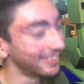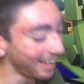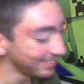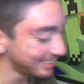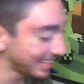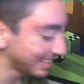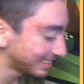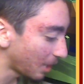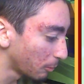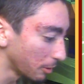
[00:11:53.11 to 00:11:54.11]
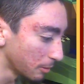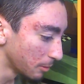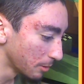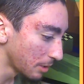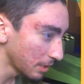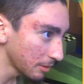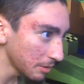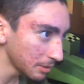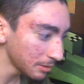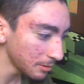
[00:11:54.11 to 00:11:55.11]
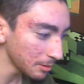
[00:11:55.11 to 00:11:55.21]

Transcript: I'll take that. Wait, wait, wait, wait, wait, wait.